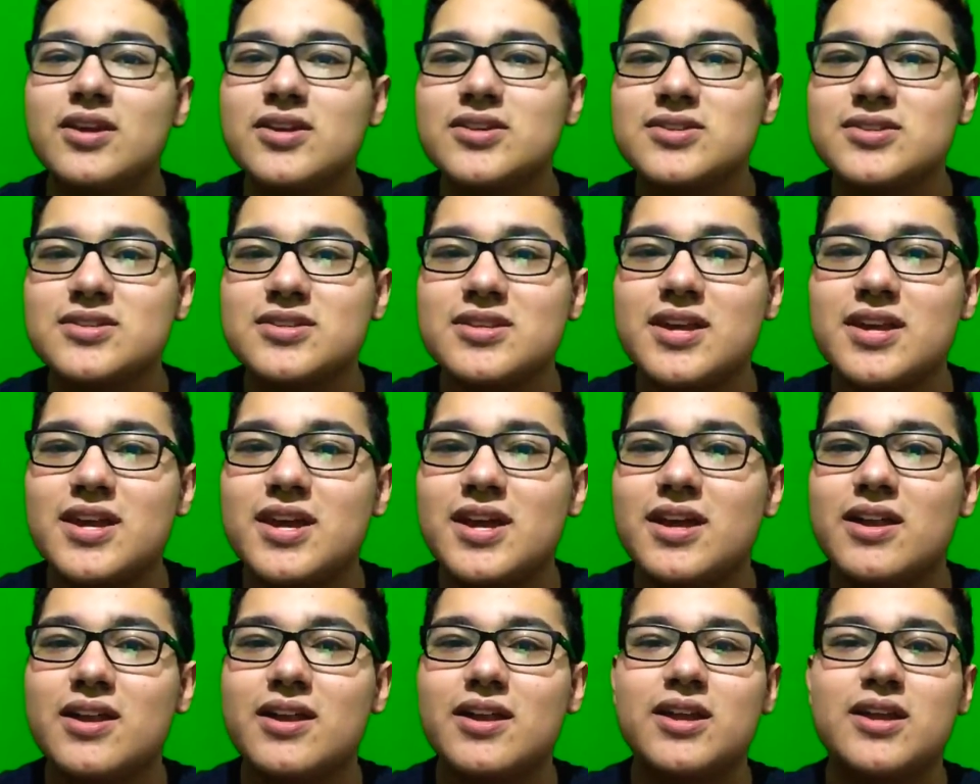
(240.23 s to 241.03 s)
not just
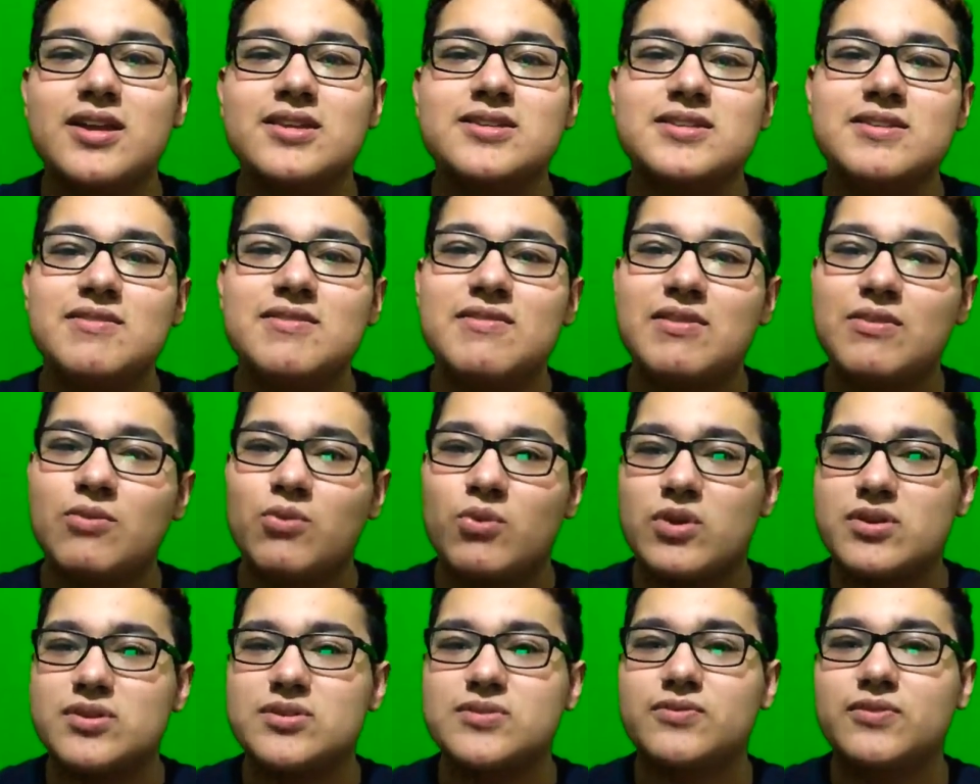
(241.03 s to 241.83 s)
that, it gets even
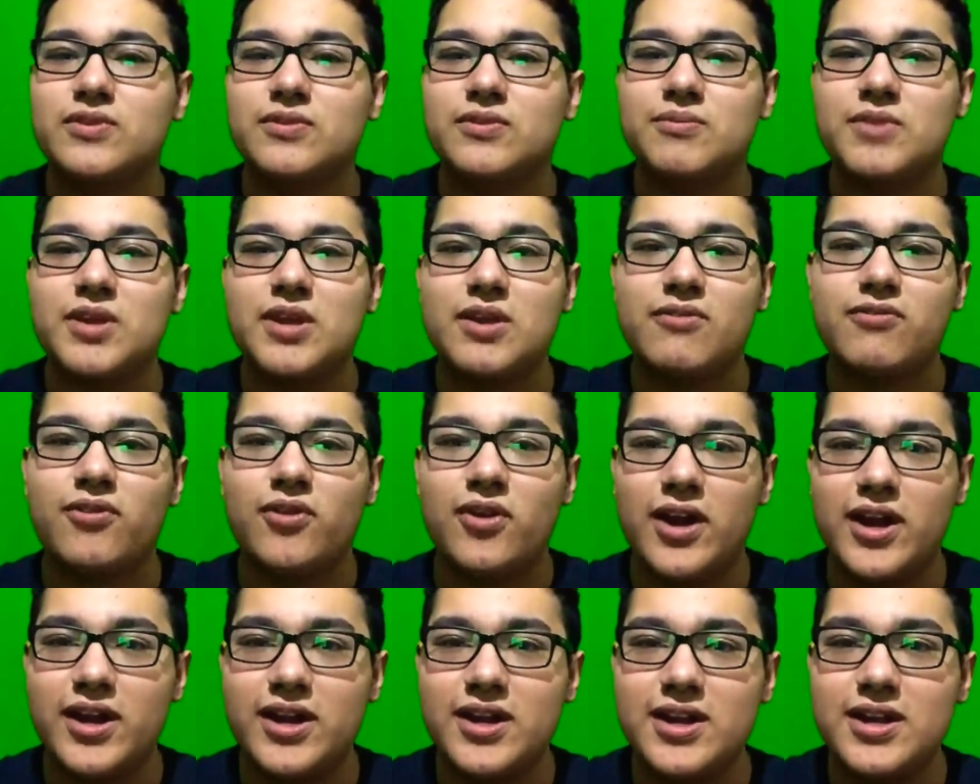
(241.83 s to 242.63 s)
worse from there
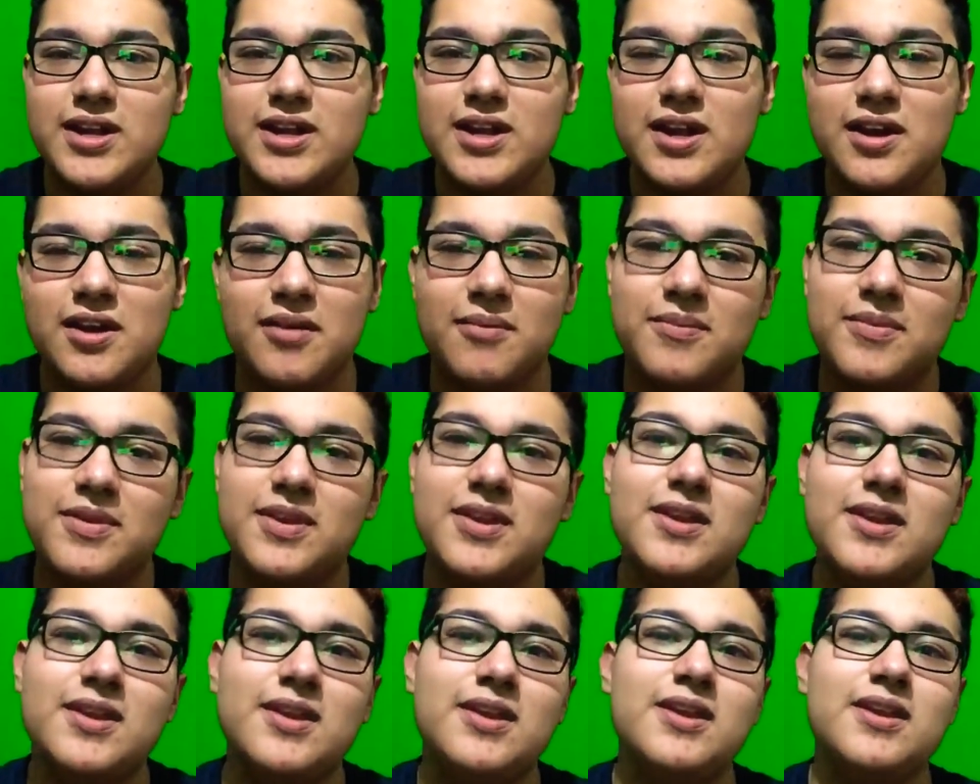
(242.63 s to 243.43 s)
for Eddie.
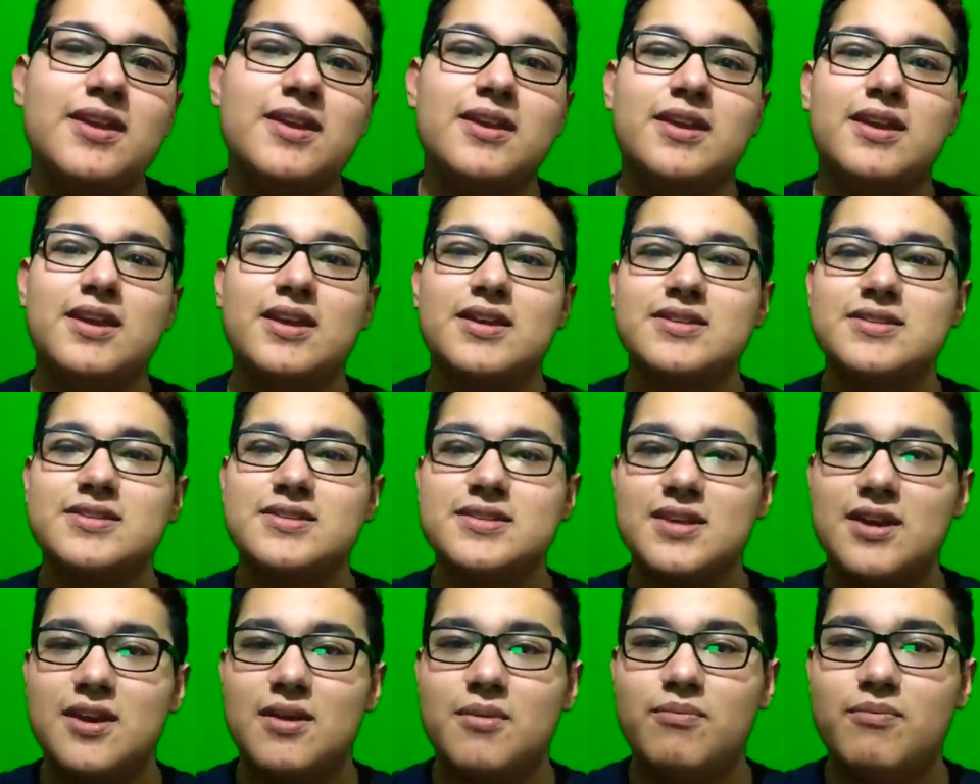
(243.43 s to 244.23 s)
He
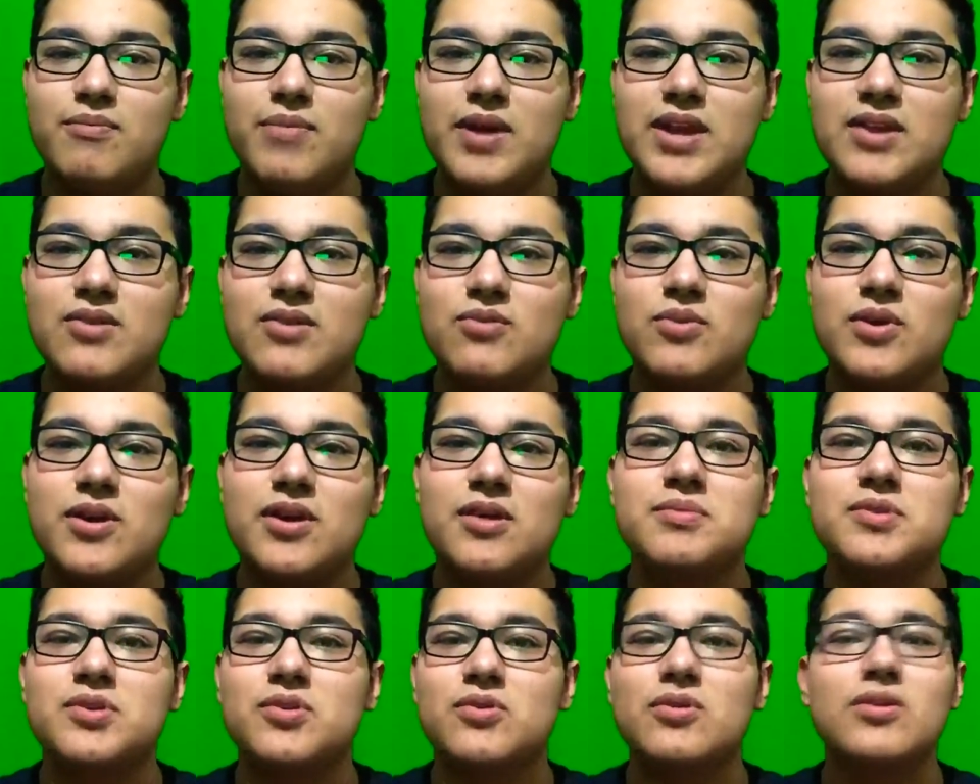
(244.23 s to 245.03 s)
gets
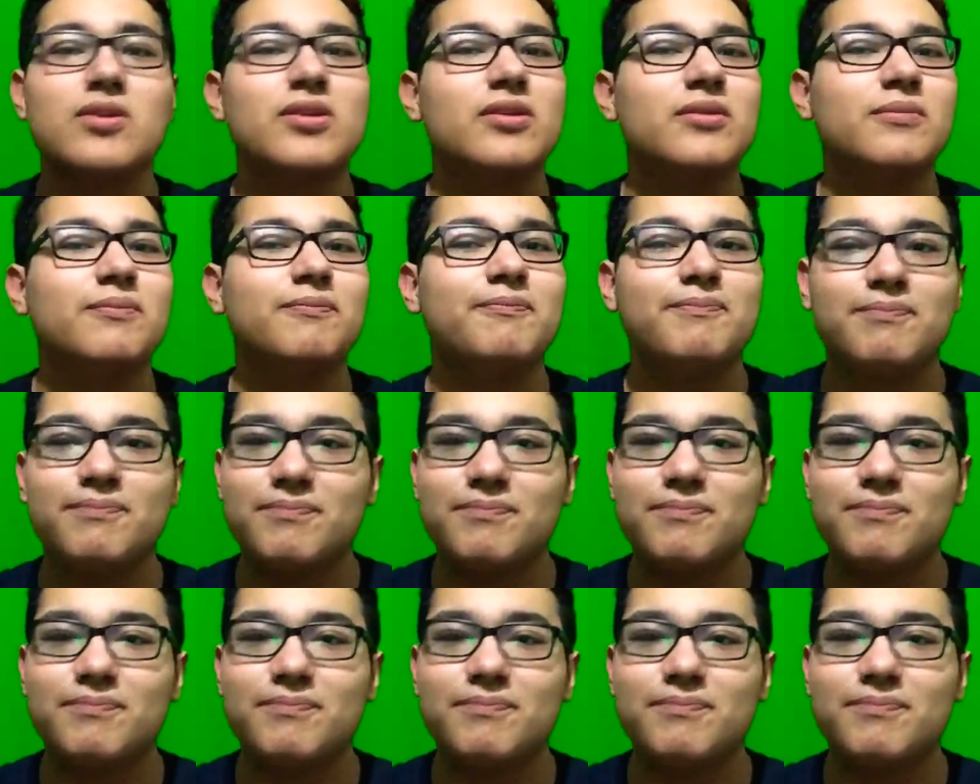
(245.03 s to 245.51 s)
bankrupt, or